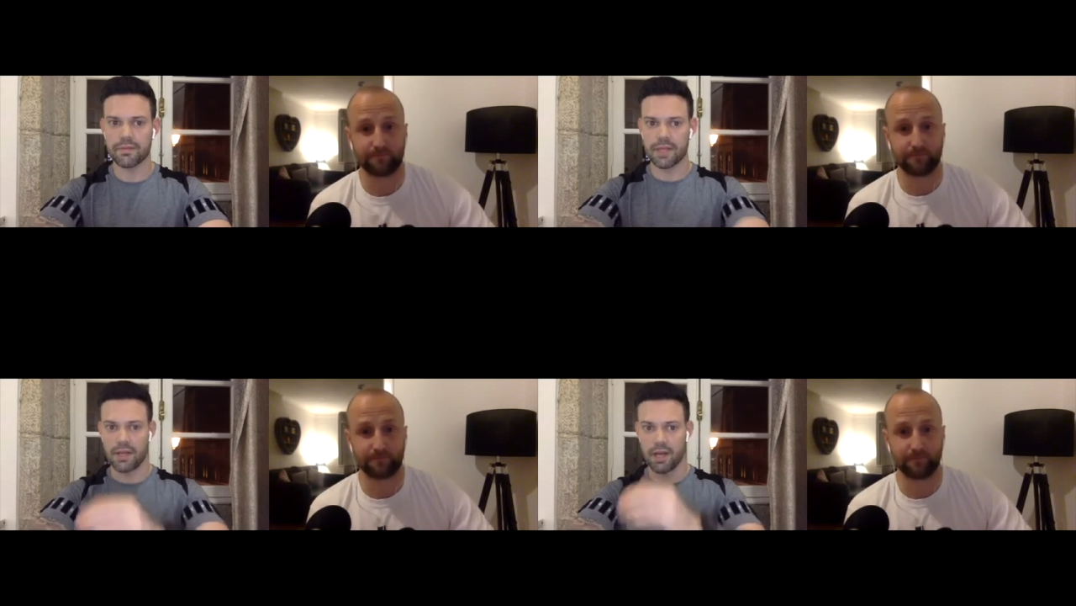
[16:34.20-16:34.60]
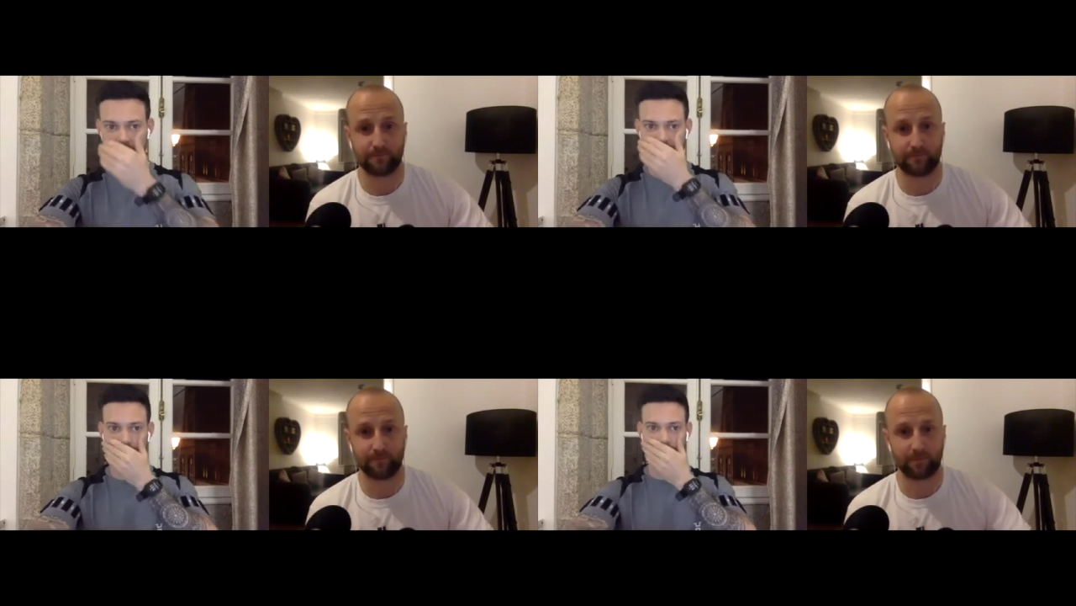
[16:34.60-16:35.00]
Speaker 1: Yeah,
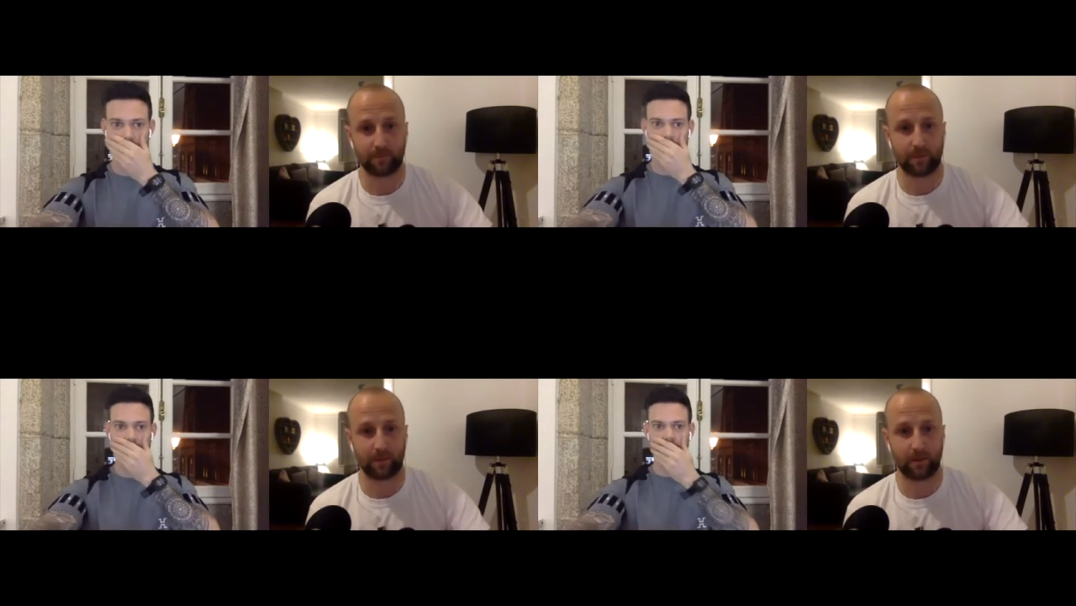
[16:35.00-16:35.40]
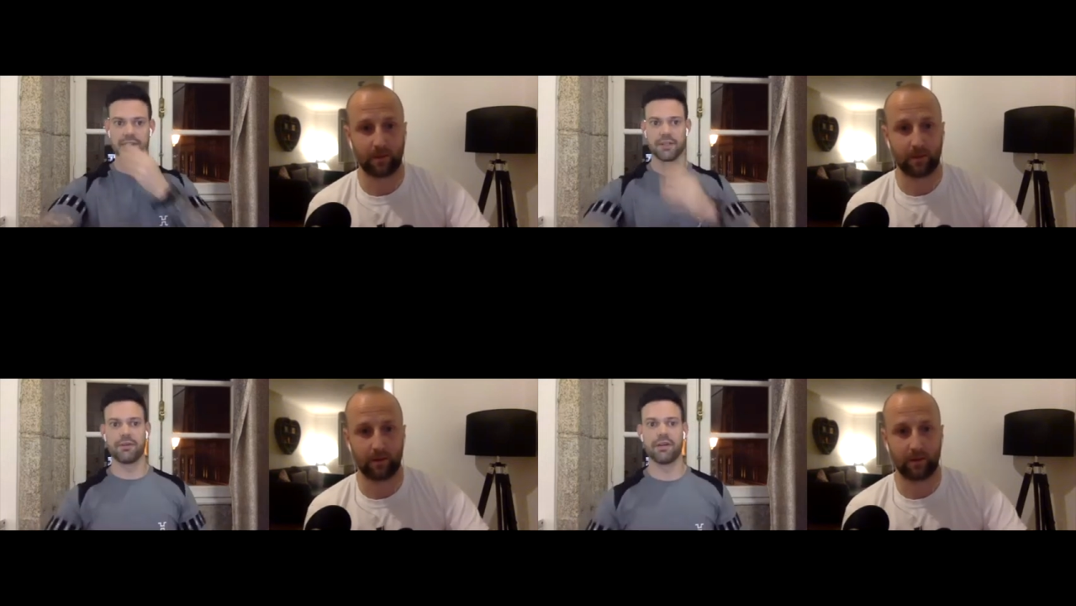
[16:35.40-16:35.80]
absolutely. I'd love
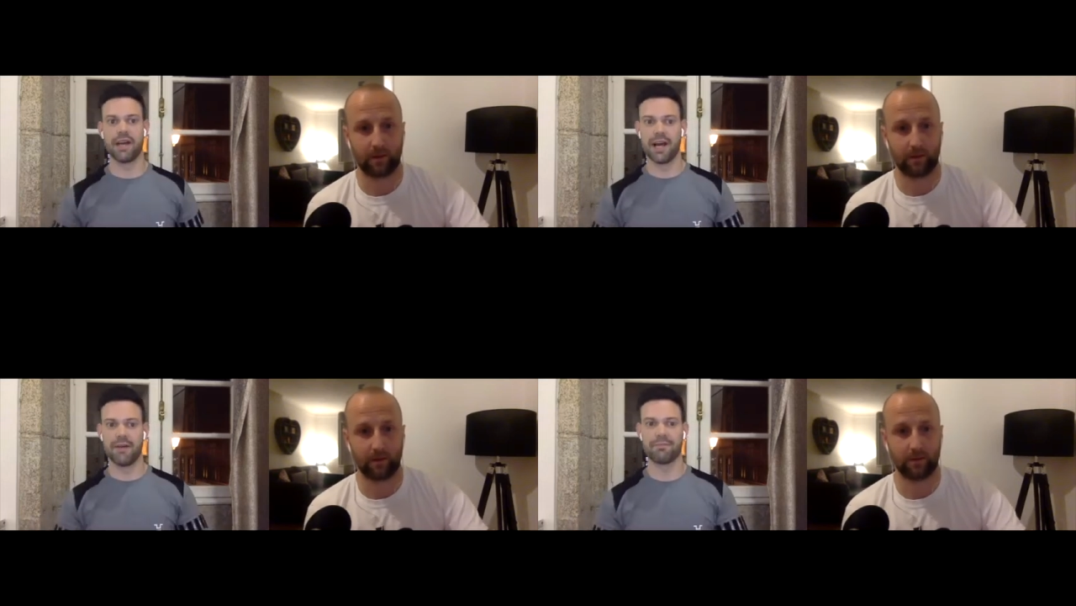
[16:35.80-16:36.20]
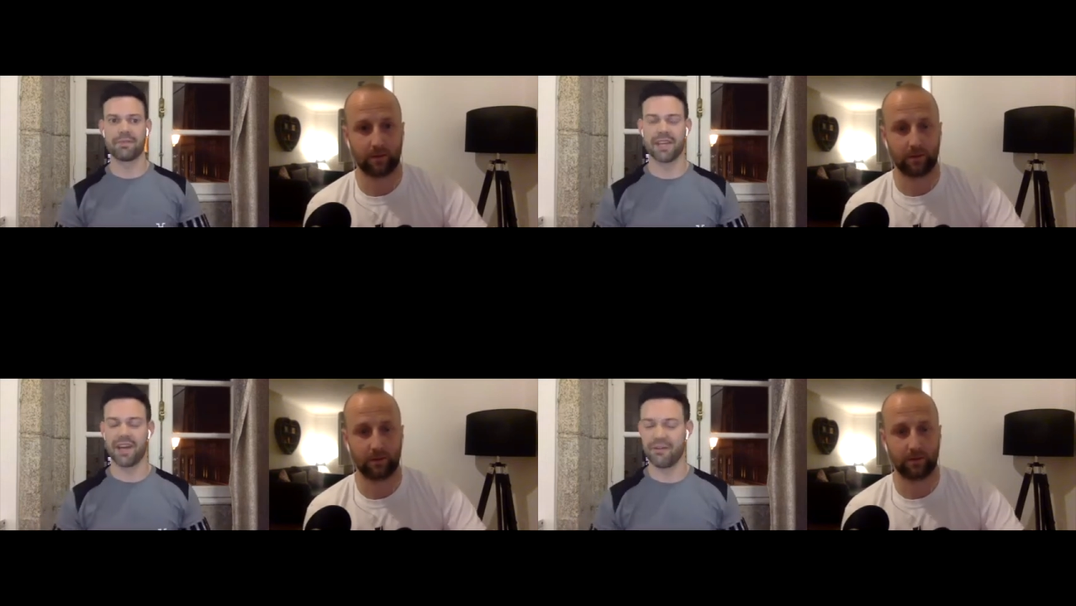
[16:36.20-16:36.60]
to. Um,
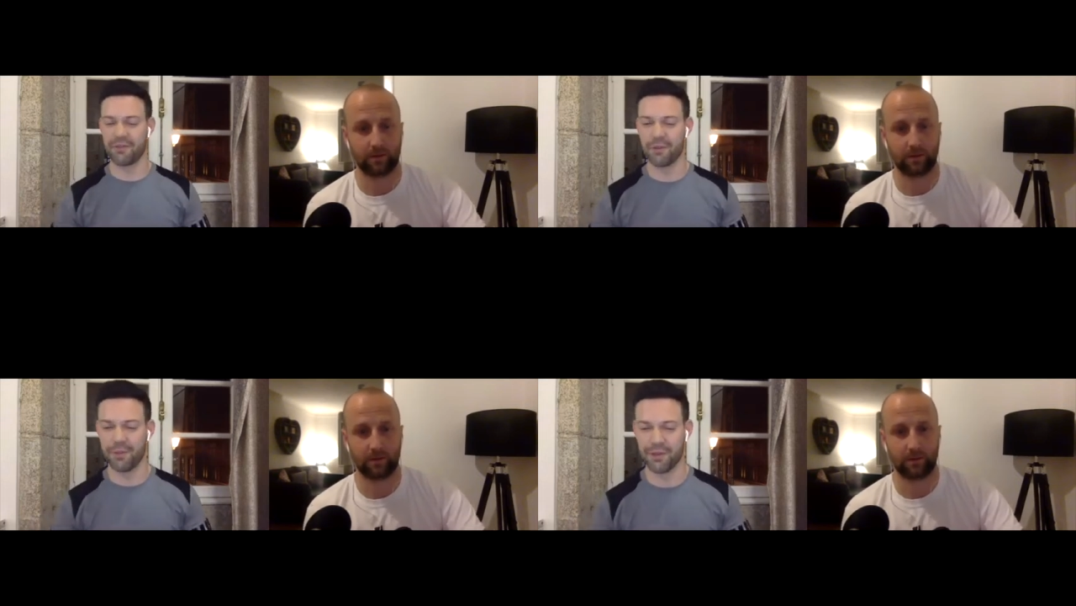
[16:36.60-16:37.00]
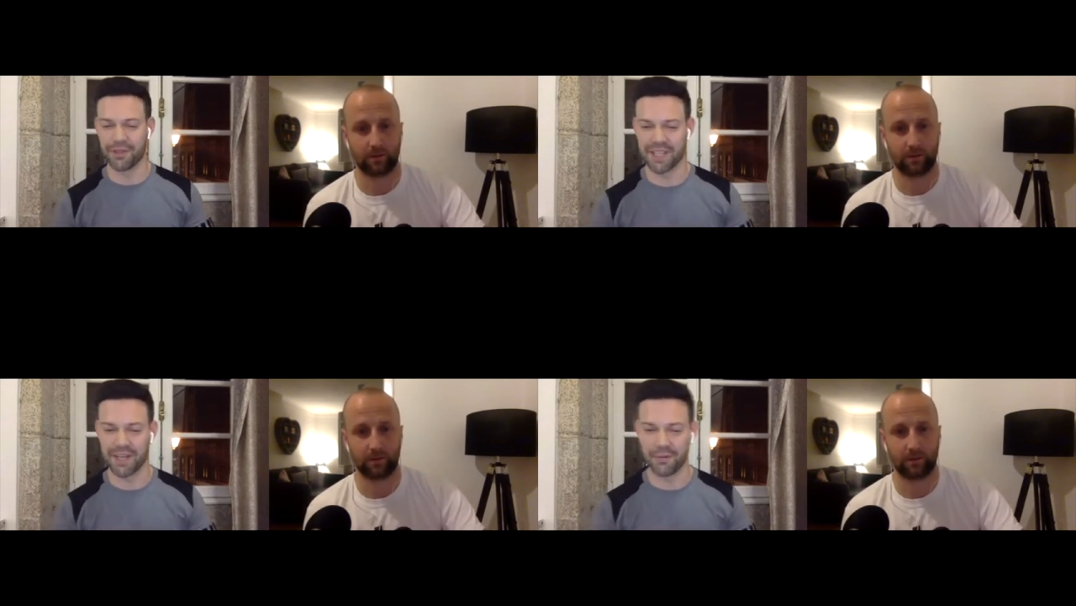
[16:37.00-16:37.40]
yeah, a few
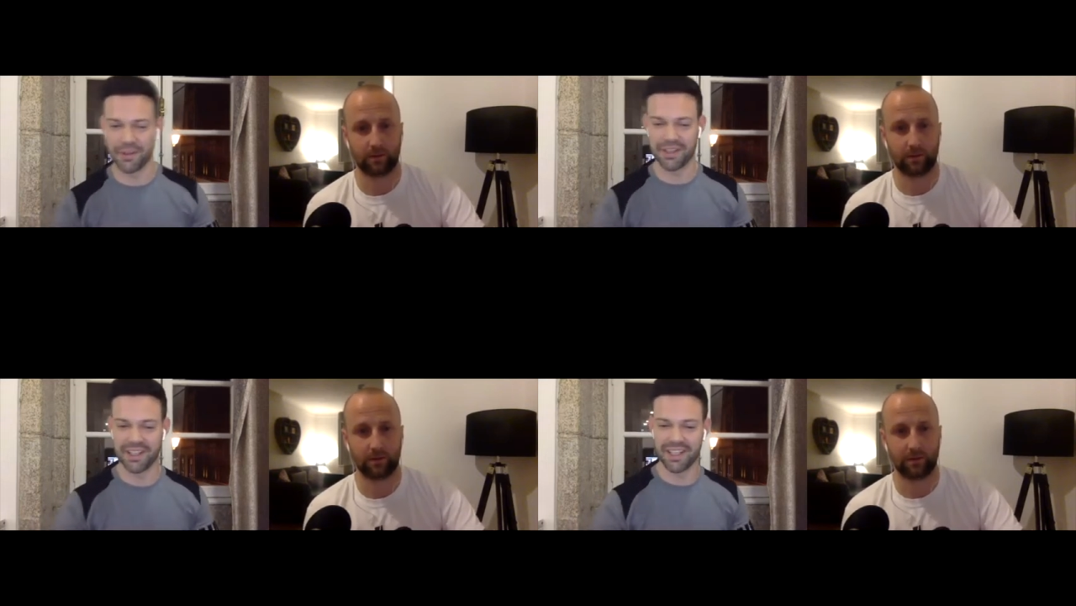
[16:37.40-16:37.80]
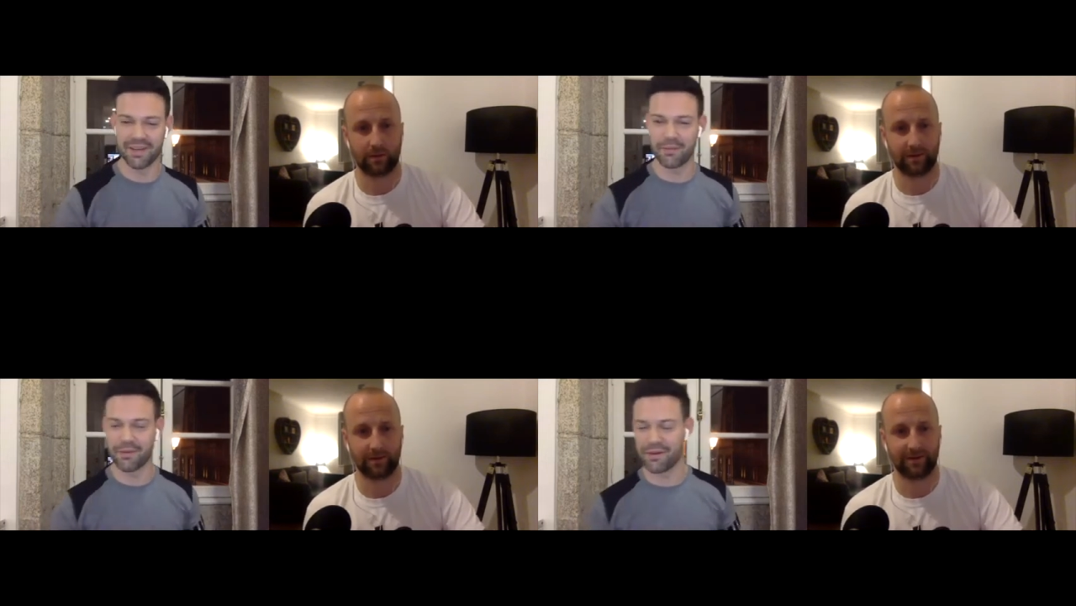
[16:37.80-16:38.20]
plugs there within
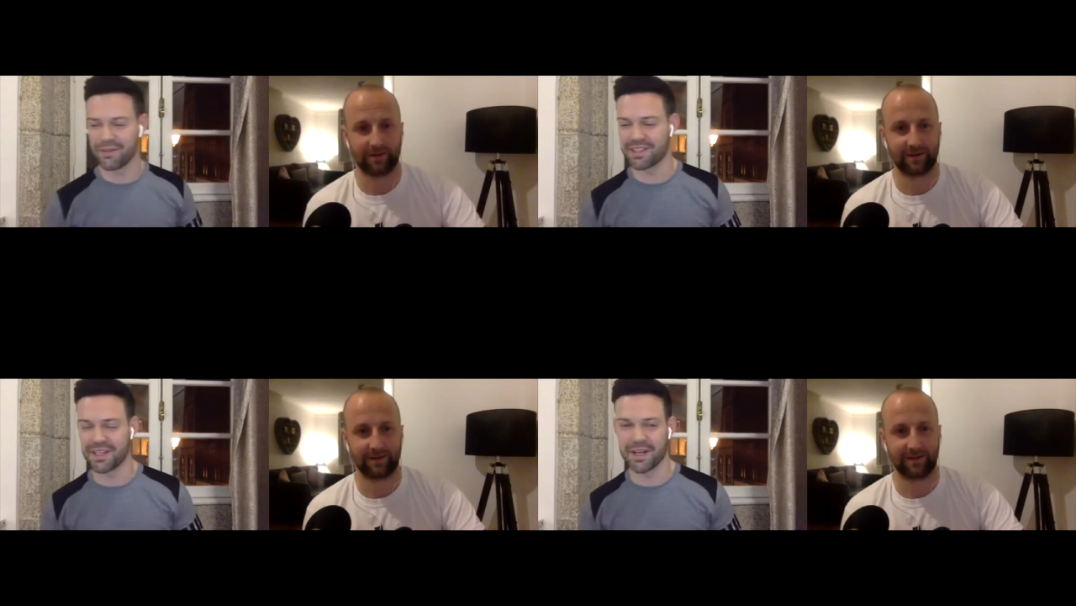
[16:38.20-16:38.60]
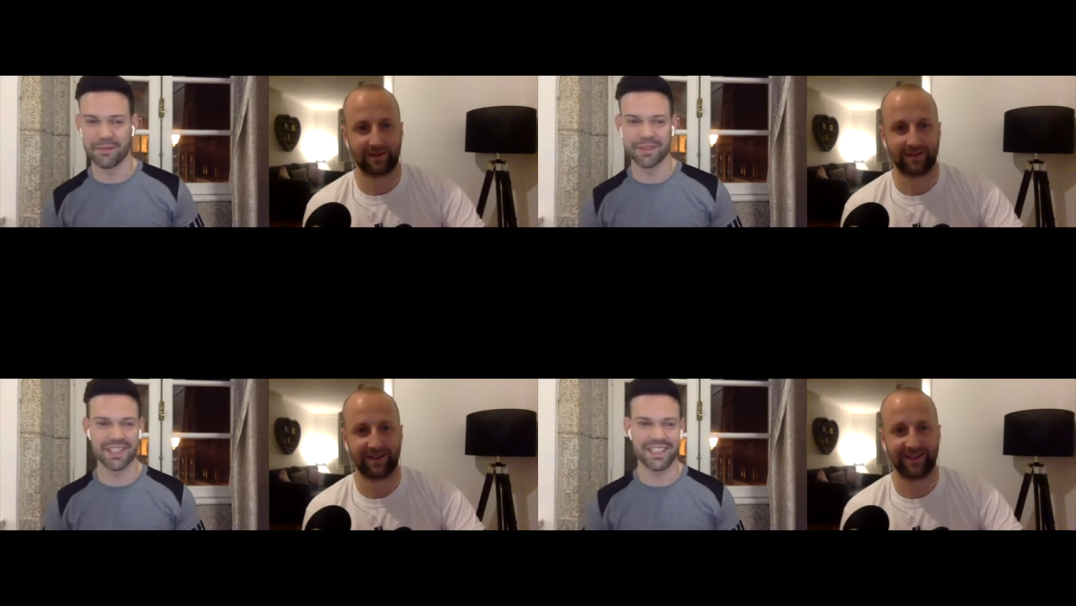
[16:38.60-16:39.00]
the uh, previous statement.